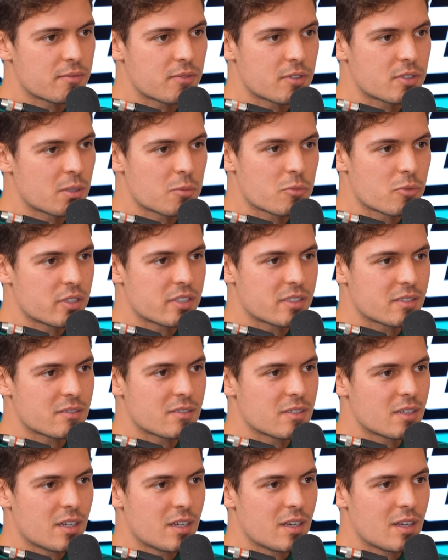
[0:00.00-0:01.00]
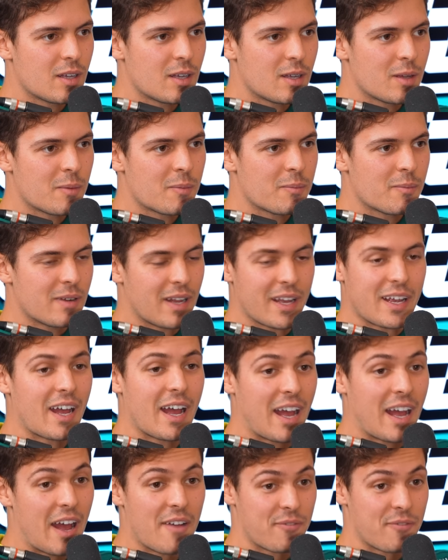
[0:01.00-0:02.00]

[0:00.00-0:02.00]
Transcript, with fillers: for some reason like I, i